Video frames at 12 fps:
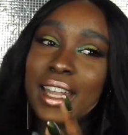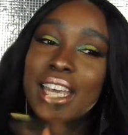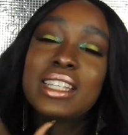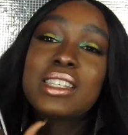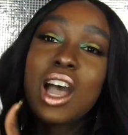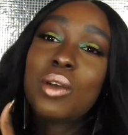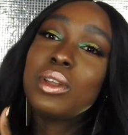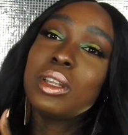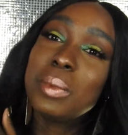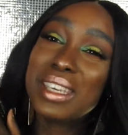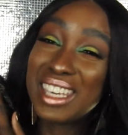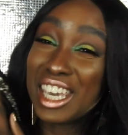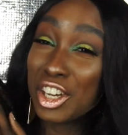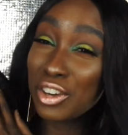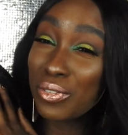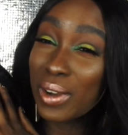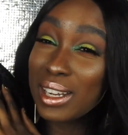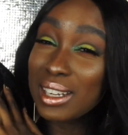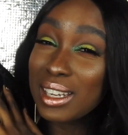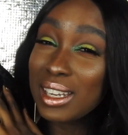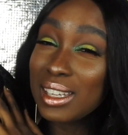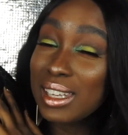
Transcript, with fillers: it's not really beginner friendly.